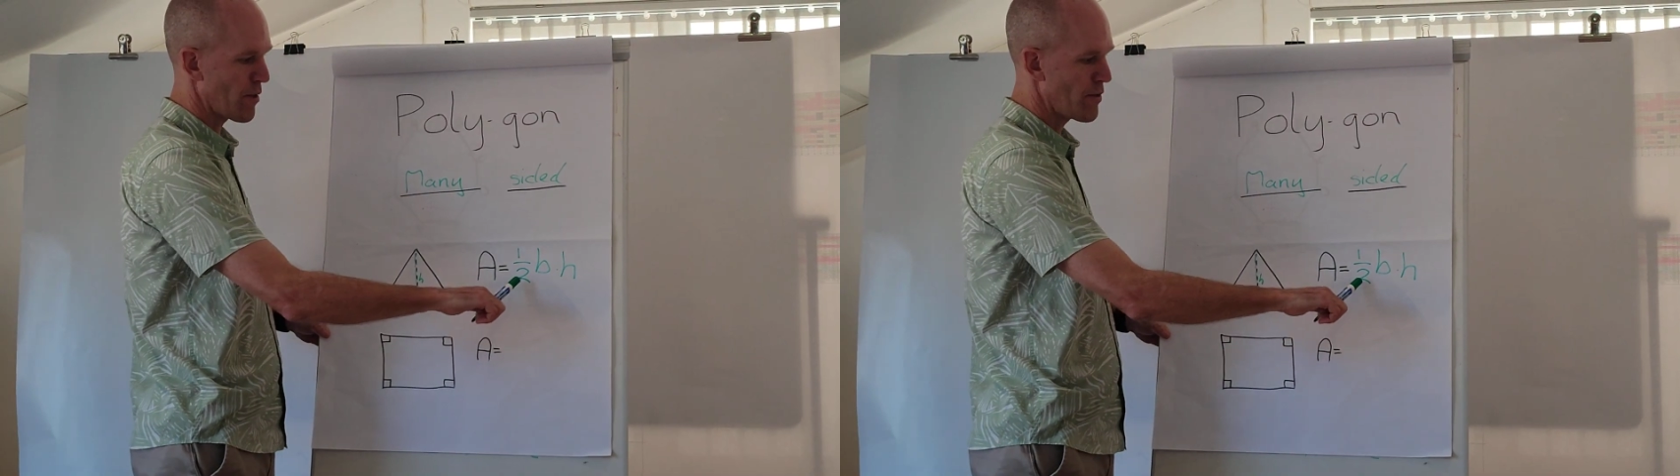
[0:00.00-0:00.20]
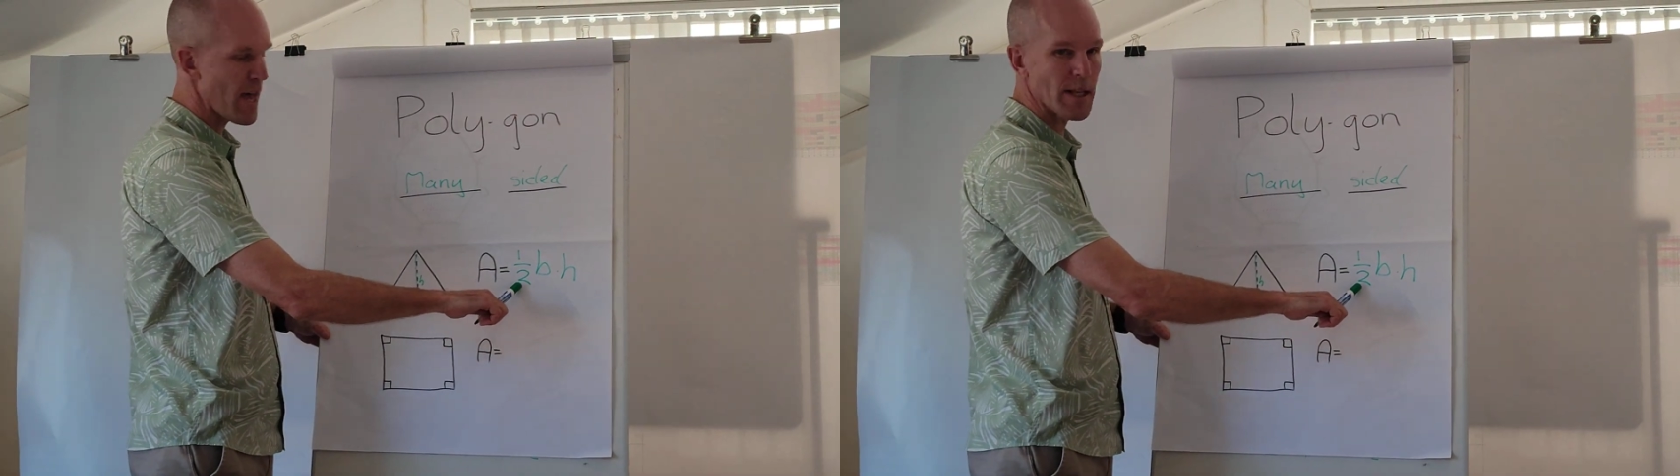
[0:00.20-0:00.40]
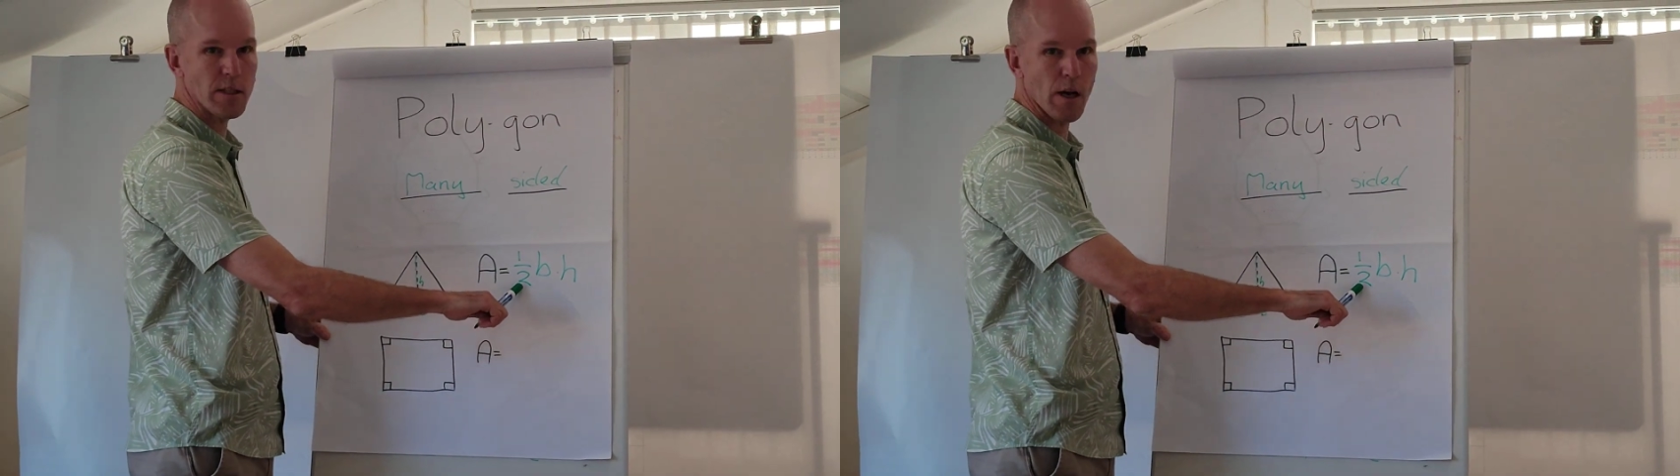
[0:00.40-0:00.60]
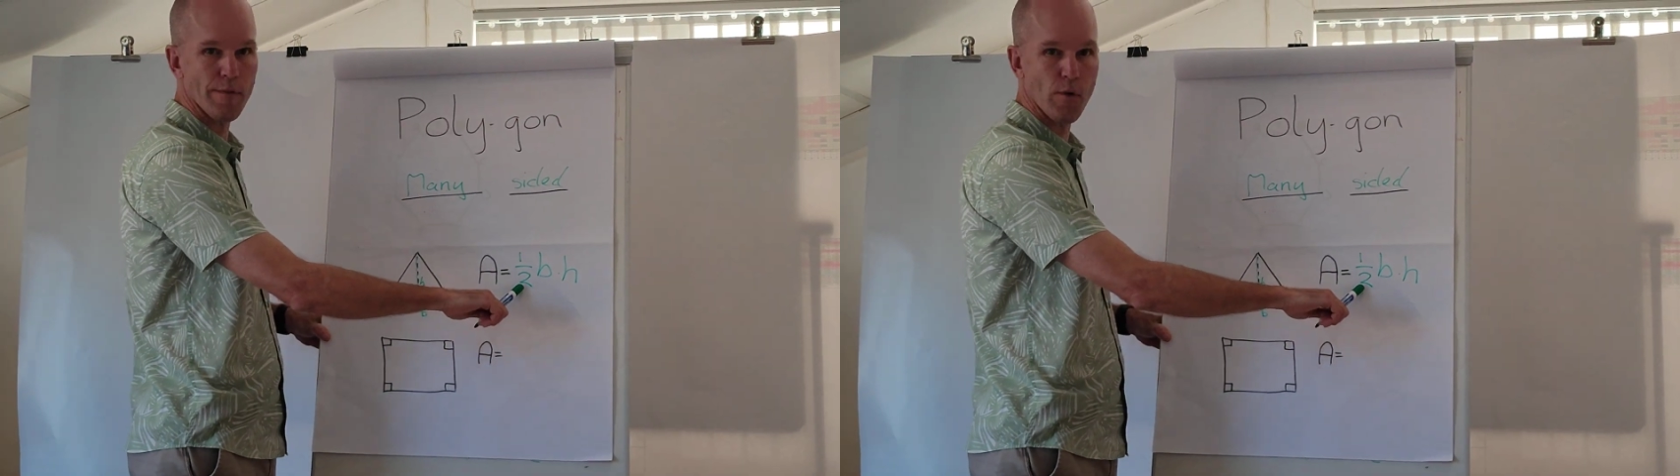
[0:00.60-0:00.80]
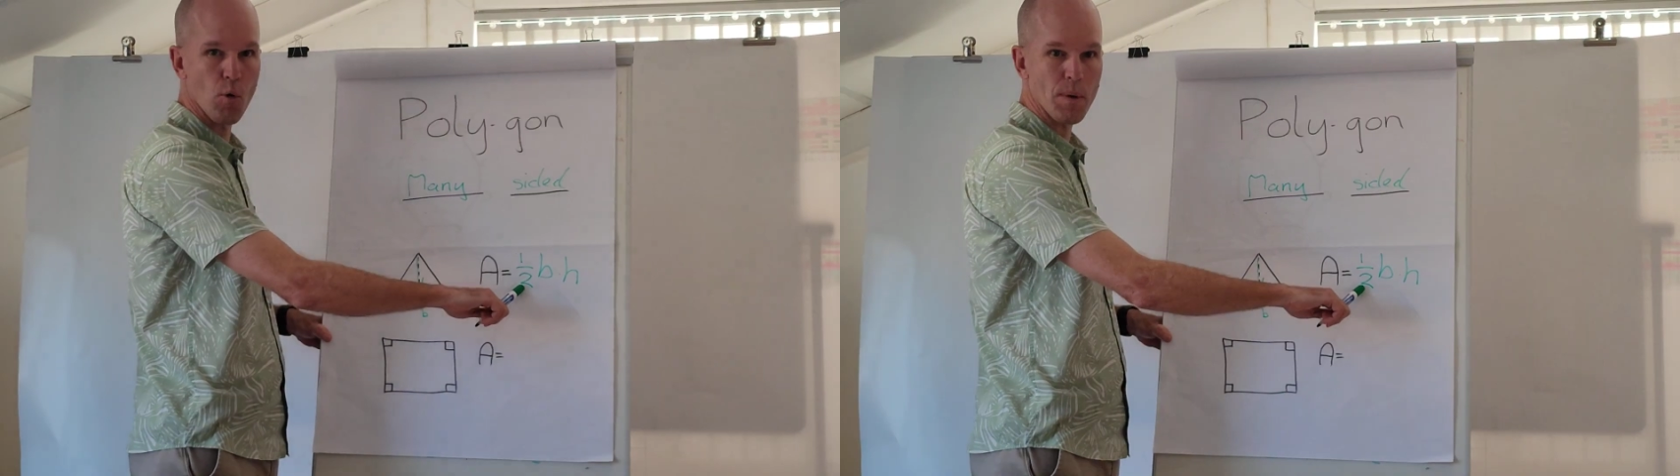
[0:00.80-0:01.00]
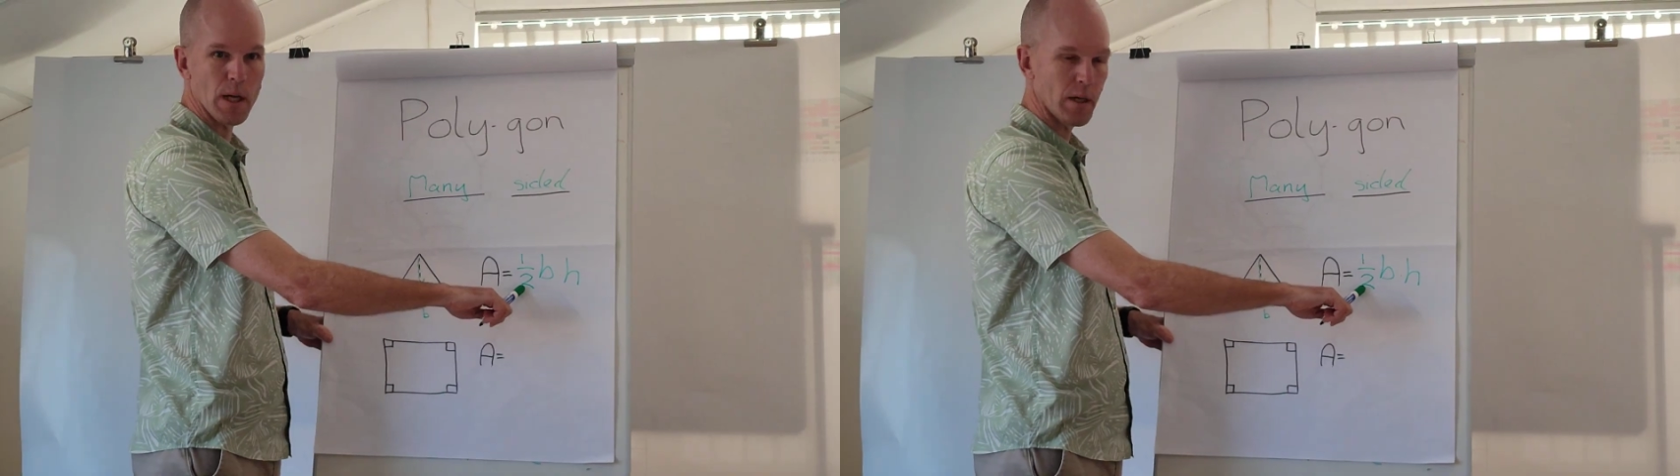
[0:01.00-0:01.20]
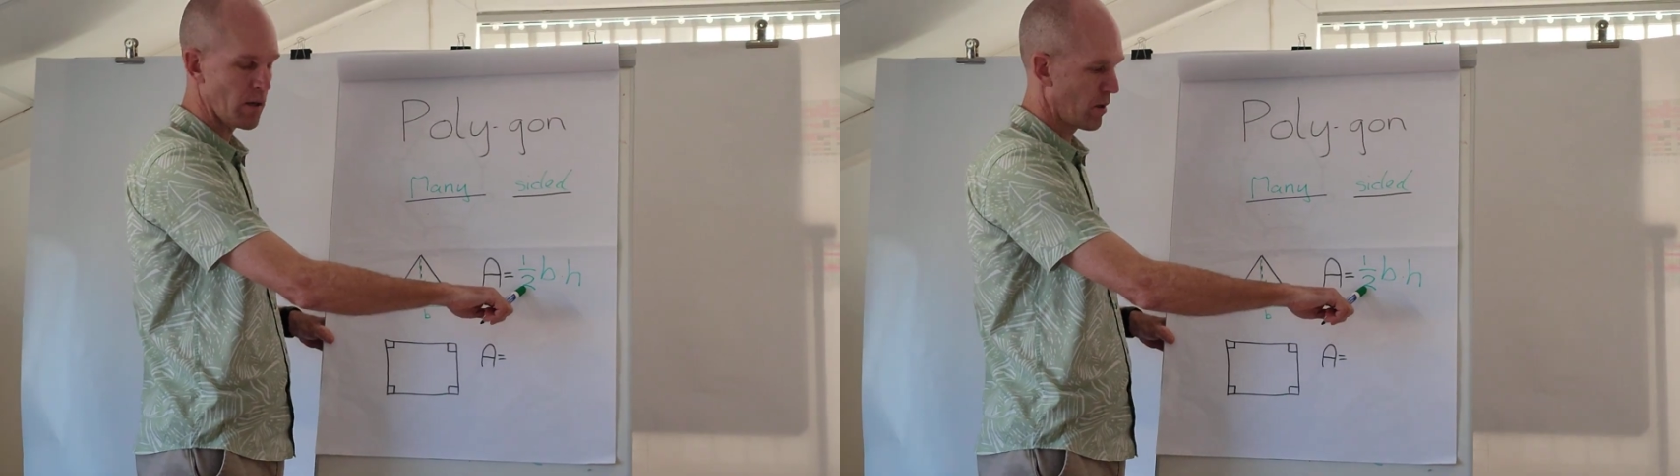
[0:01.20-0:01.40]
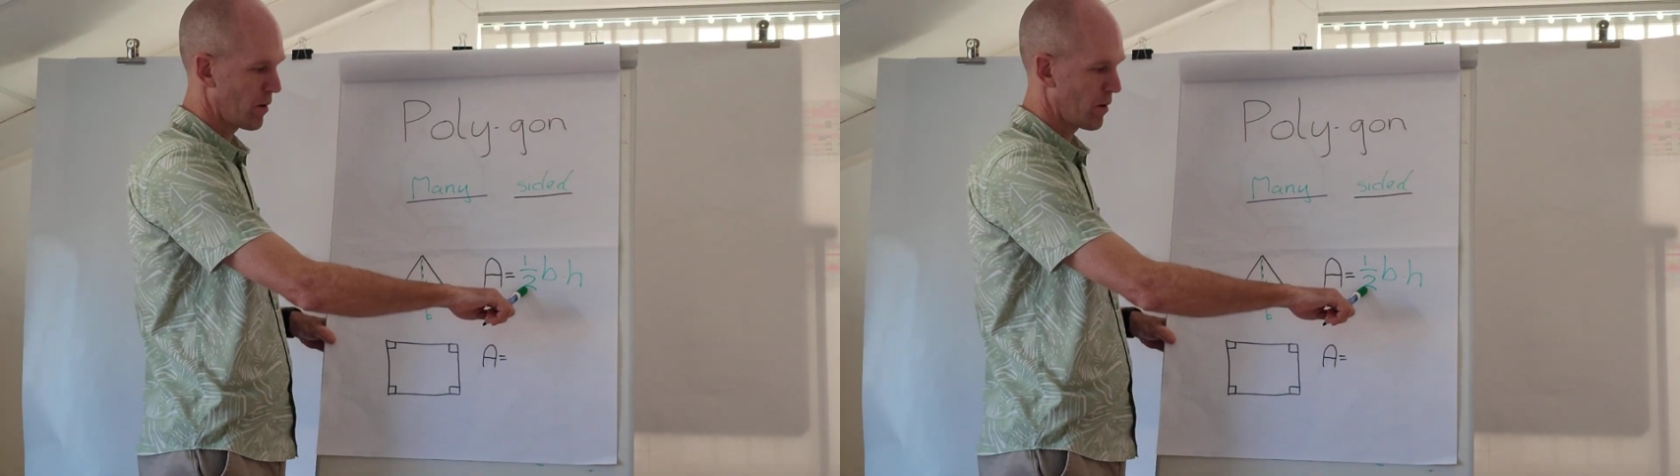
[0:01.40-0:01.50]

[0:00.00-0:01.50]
that's our formula